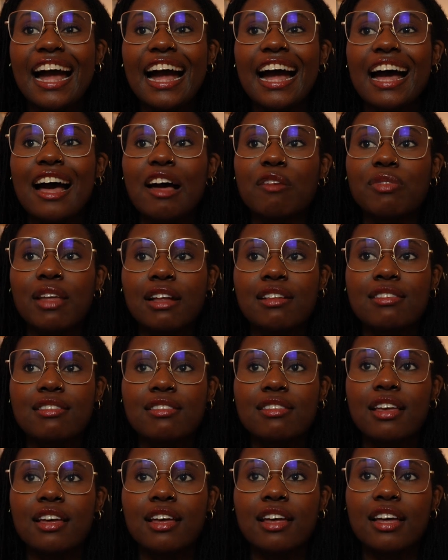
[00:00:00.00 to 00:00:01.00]

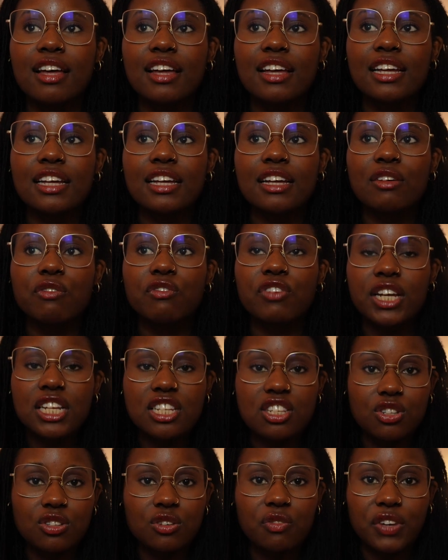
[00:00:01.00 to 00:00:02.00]
That's
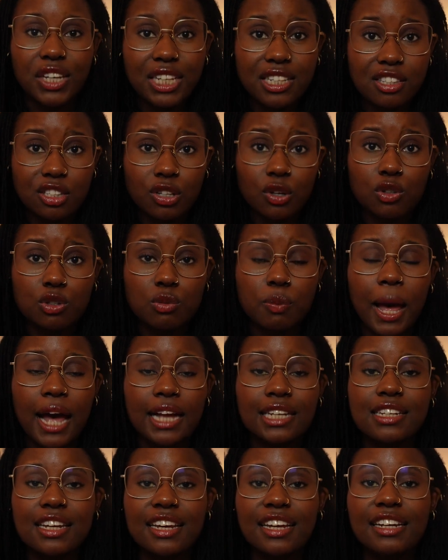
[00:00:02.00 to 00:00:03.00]
Viki Sew's
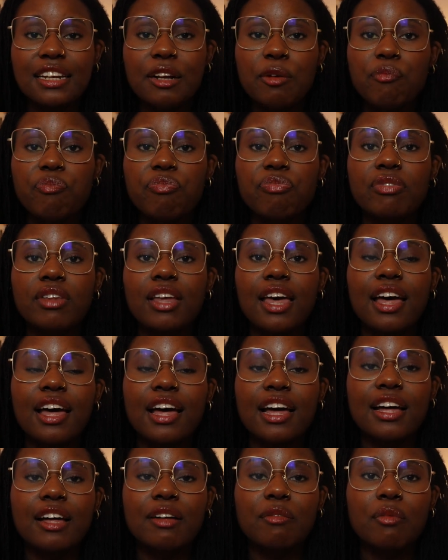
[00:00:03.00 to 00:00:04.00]
pattern.
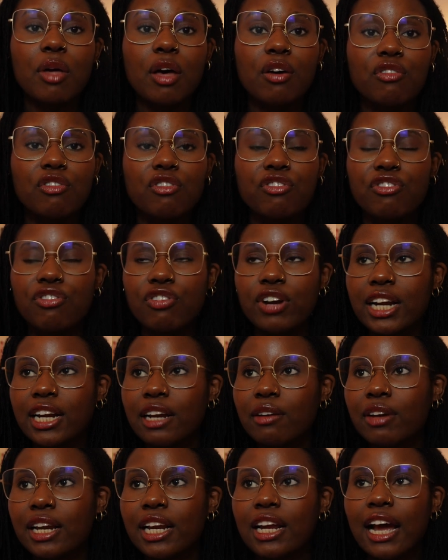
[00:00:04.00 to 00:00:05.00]

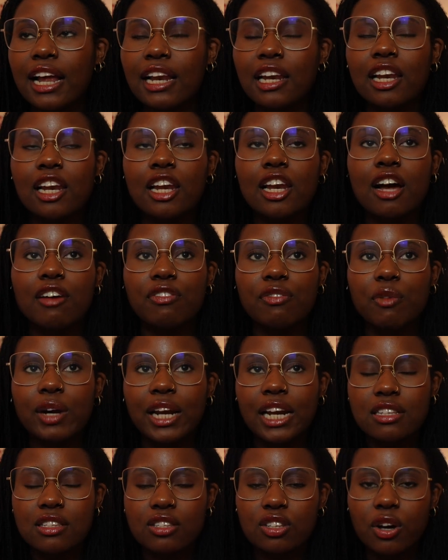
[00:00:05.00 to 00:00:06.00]
Really, I love, when
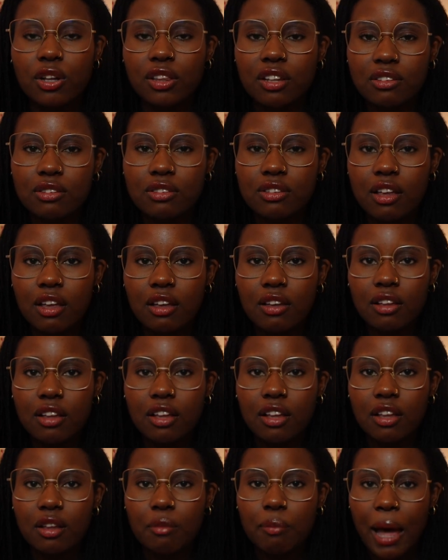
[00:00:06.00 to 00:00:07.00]
I saw this
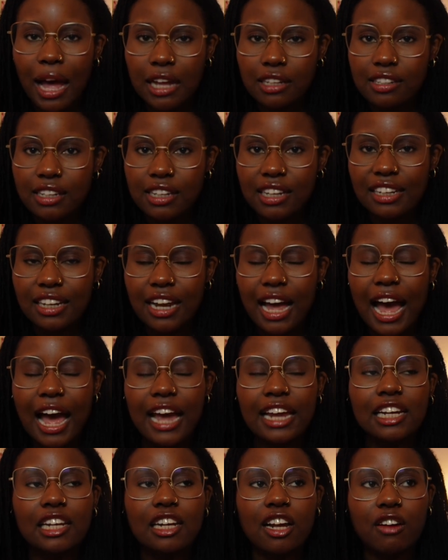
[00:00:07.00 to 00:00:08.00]
pattern,
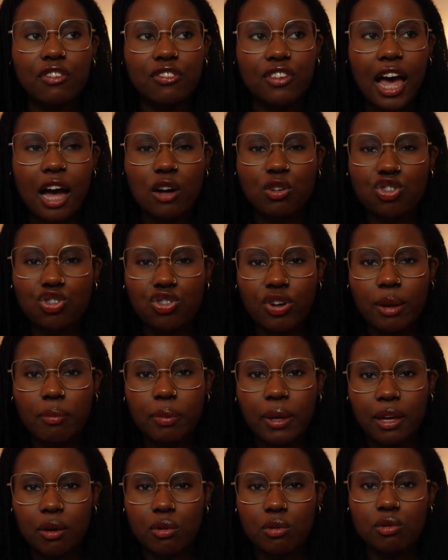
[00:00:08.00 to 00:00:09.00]
I loved how
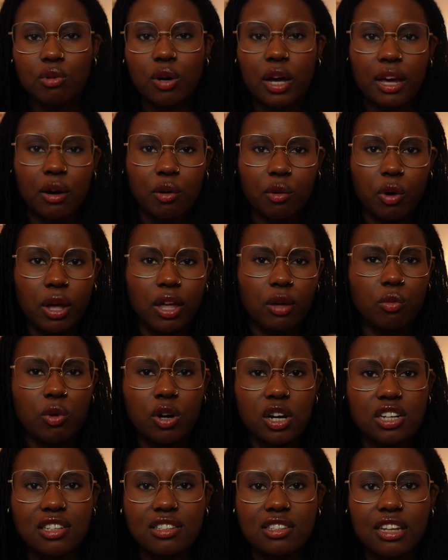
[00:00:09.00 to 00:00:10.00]
drapey it
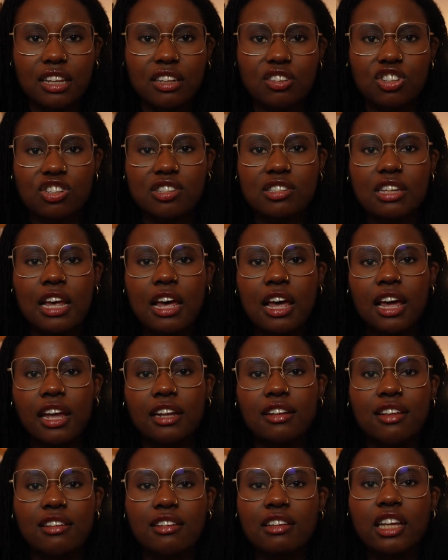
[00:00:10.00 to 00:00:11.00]
was. It just
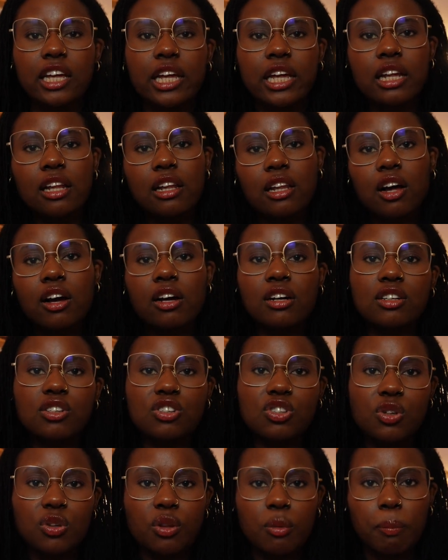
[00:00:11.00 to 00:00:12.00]
didn't clung
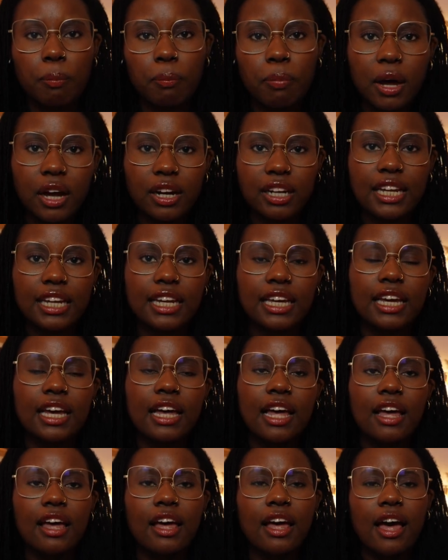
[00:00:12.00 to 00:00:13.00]
to the body,
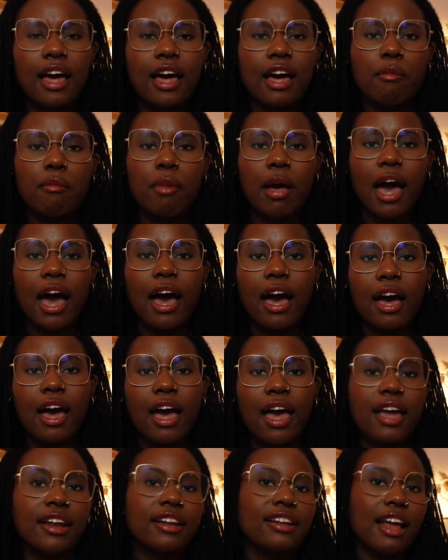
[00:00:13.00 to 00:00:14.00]

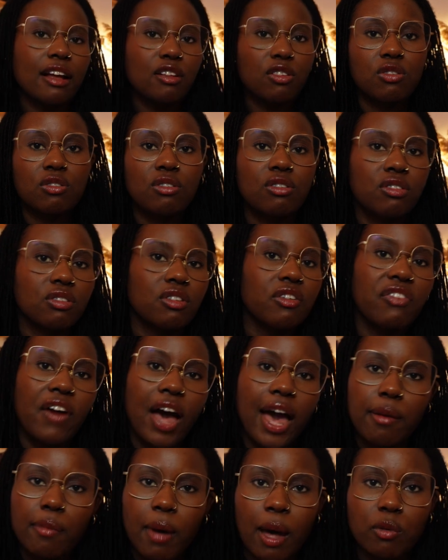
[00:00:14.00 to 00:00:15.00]
and that's the
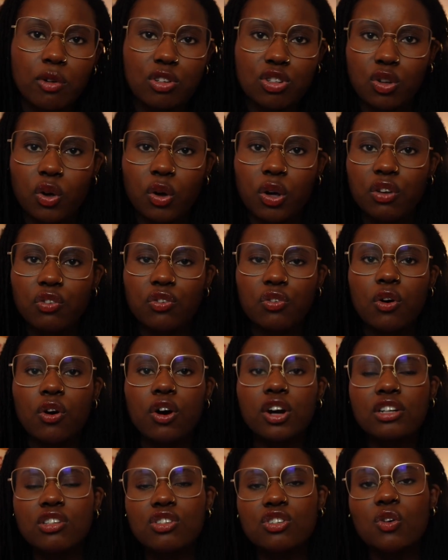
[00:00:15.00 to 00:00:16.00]
vibe I was going
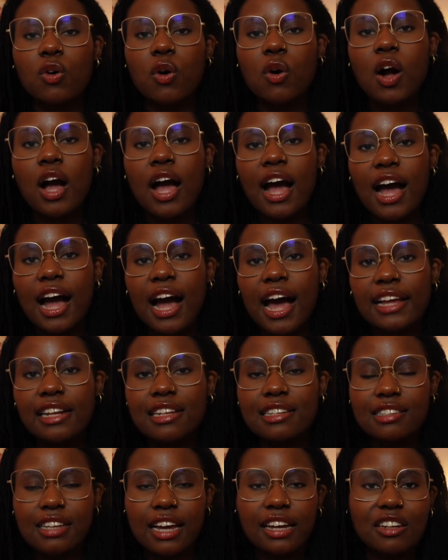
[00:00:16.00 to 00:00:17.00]
for. So I
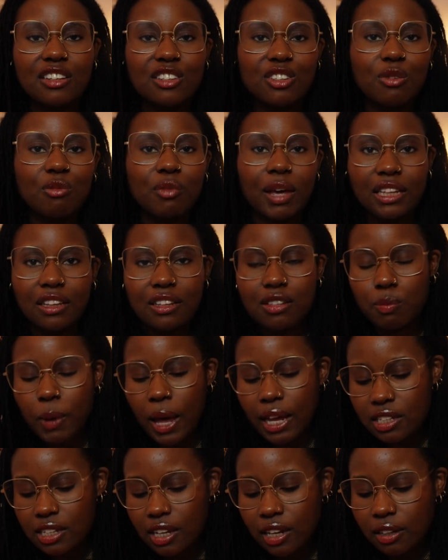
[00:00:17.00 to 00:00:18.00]
decided to make this
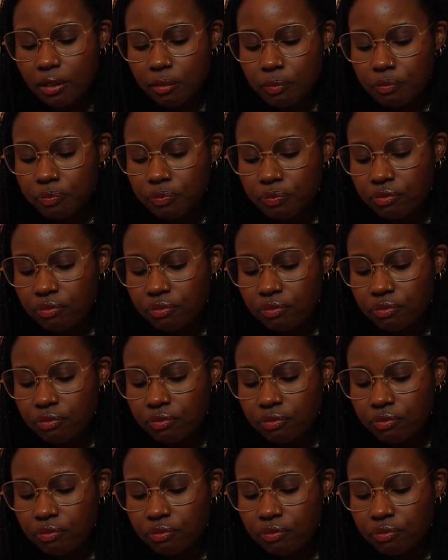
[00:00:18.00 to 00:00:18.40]
pattern.